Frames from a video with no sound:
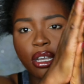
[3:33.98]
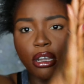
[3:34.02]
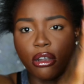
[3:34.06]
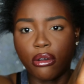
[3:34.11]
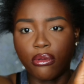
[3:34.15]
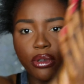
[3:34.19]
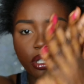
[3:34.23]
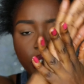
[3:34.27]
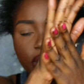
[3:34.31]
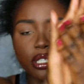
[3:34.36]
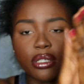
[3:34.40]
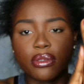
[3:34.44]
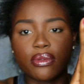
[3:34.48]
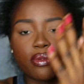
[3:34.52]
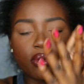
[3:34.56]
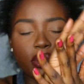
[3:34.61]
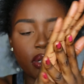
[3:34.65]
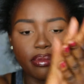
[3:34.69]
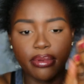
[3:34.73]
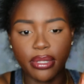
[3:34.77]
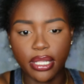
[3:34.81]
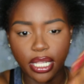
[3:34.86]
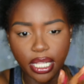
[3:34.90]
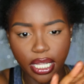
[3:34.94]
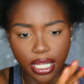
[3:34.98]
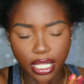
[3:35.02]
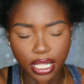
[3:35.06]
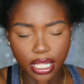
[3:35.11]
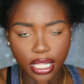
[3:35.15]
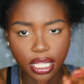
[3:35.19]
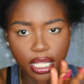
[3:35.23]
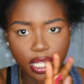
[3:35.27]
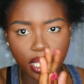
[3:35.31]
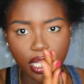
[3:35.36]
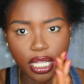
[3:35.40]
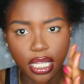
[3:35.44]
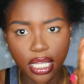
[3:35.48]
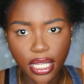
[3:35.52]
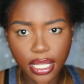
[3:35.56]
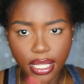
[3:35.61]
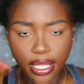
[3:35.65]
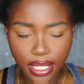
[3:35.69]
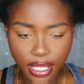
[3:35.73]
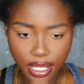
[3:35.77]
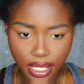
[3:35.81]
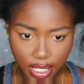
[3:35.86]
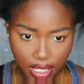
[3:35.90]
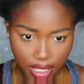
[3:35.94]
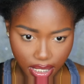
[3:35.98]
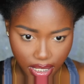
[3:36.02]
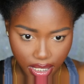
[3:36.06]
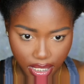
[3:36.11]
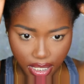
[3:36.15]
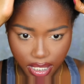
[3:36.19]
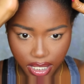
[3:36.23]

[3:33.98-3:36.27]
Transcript: And we just rub it like this.